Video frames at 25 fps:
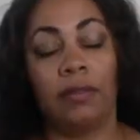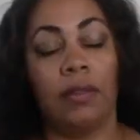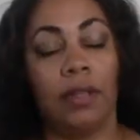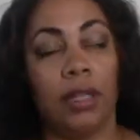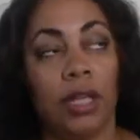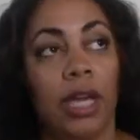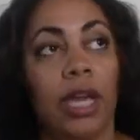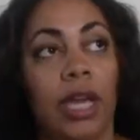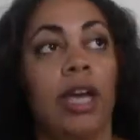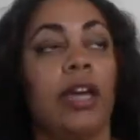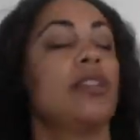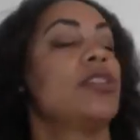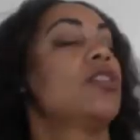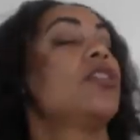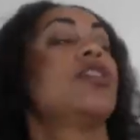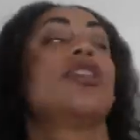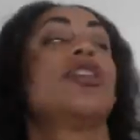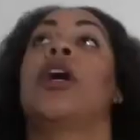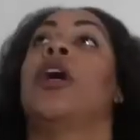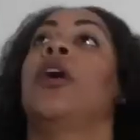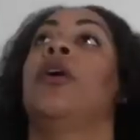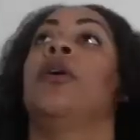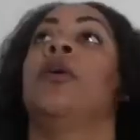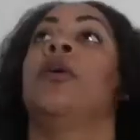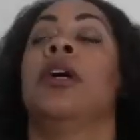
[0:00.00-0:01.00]
a coach for
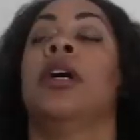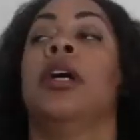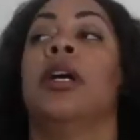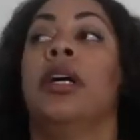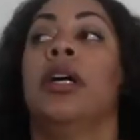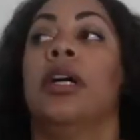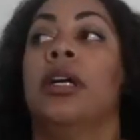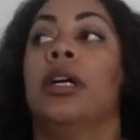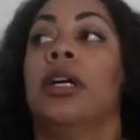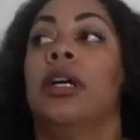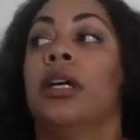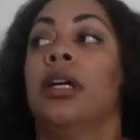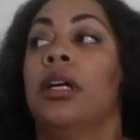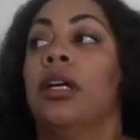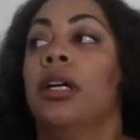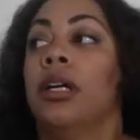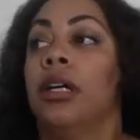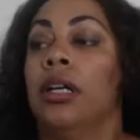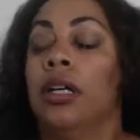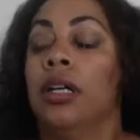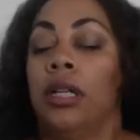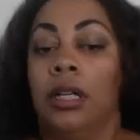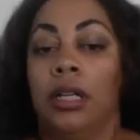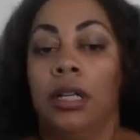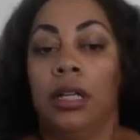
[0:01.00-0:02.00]
what you need, for
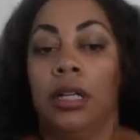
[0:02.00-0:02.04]
someone to